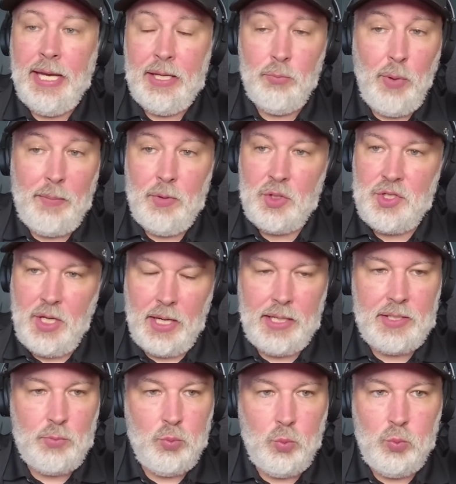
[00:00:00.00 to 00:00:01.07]
and remember,
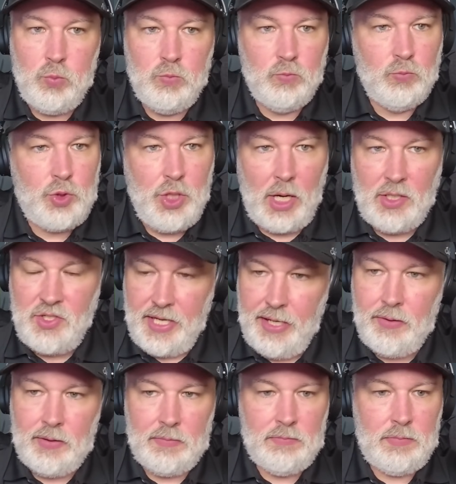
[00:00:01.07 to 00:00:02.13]
Josh
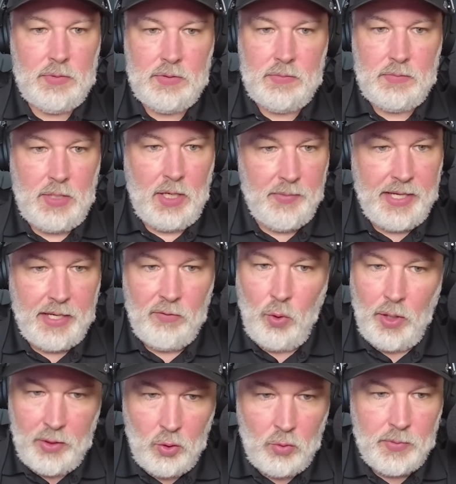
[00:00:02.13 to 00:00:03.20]
Allen coming out of
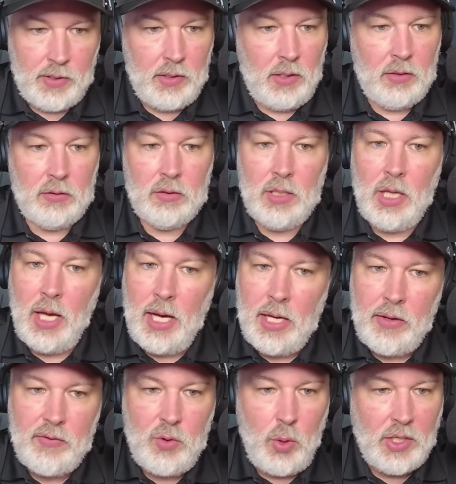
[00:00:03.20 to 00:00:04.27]
Wyoming, a
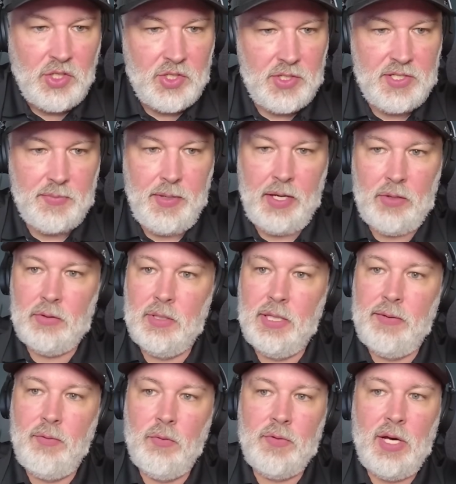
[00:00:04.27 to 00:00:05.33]
lot of questions about the
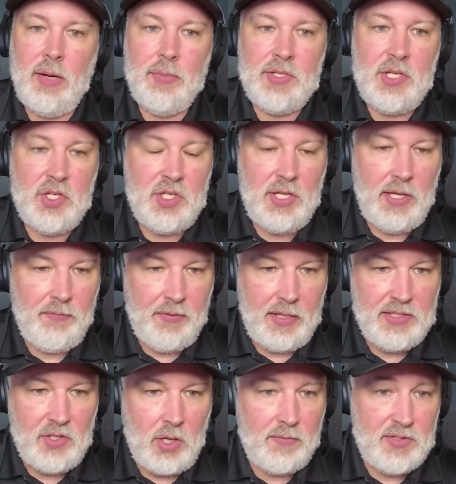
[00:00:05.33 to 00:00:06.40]
level of competition he
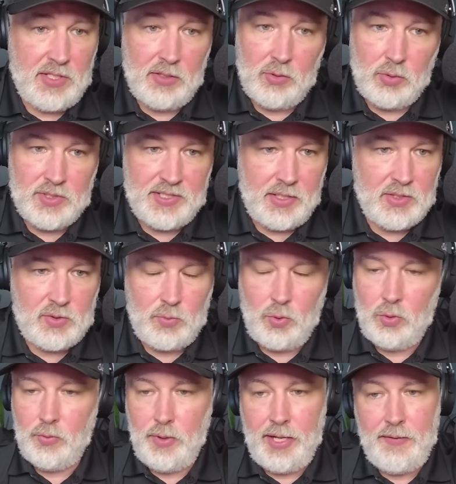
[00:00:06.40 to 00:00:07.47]
faced. Obviously, LaNorris Sellers
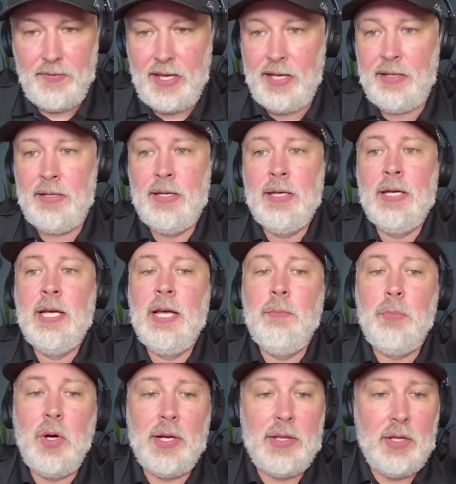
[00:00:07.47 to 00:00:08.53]
won't have that,
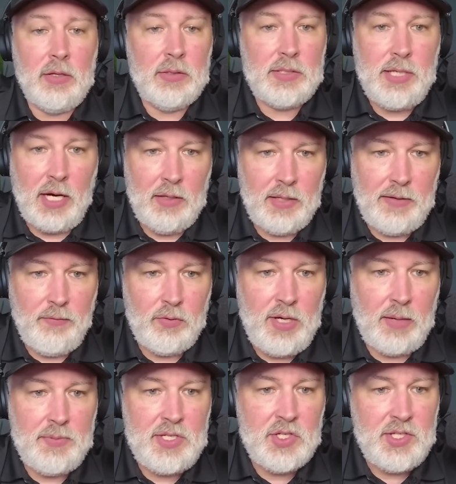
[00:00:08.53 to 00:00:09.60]
but the level of
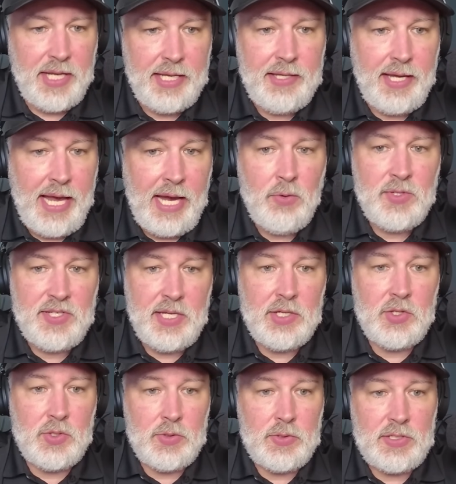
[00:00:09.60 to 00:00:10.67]
competition and the accuracy
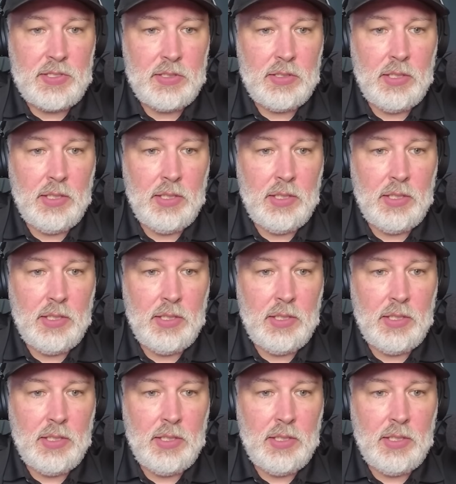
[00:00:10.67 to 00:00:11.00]
issues.